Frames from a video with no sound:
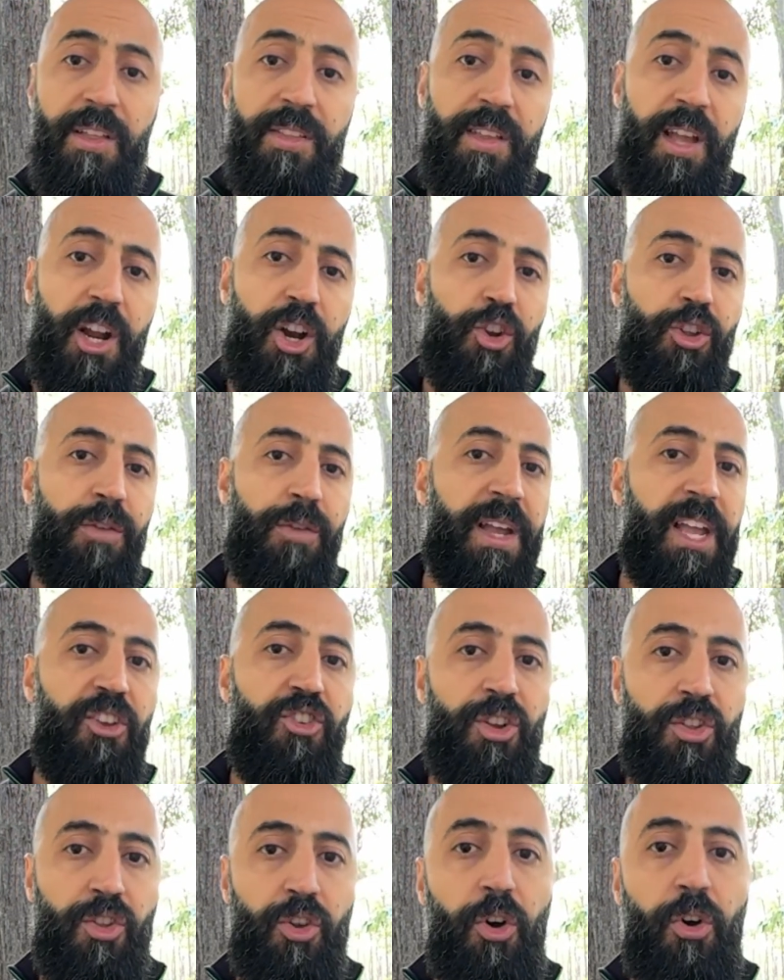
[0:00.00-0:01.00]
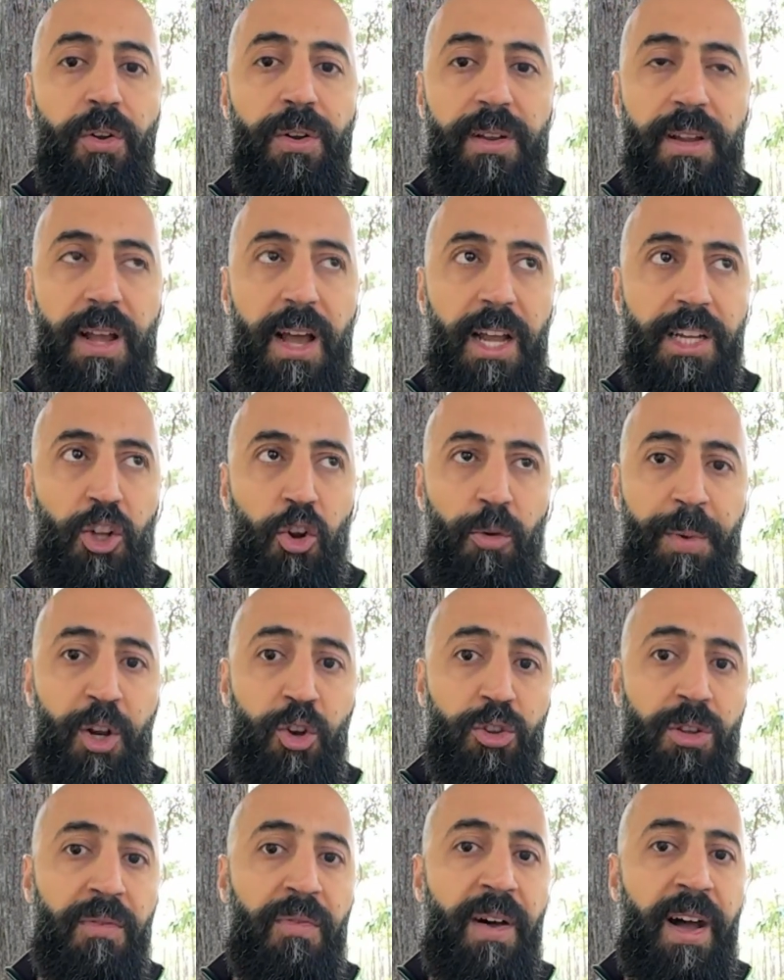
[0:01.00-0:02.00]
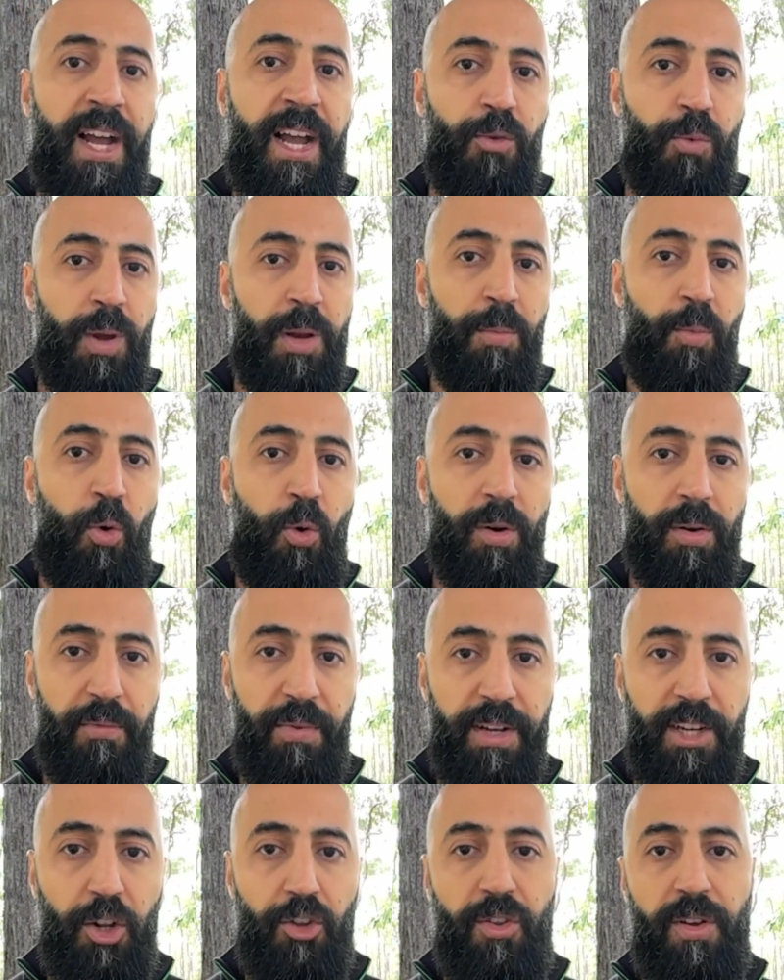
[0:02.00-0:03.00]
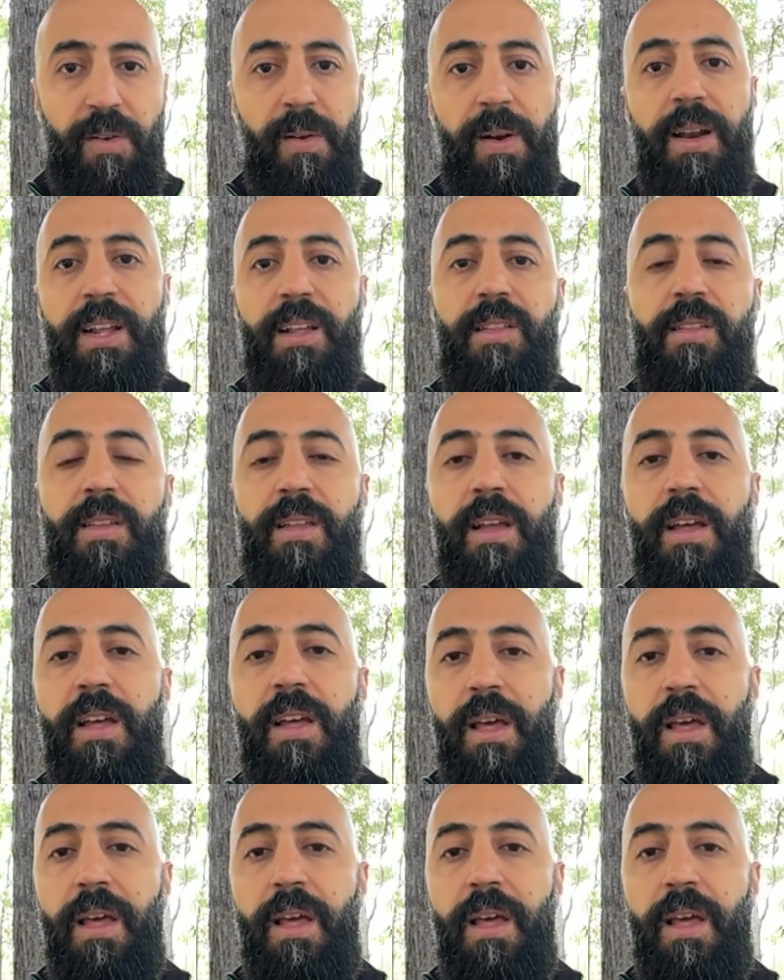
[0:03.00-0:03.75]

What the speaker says: turn notifications on, and you'll be notified when more videos are released.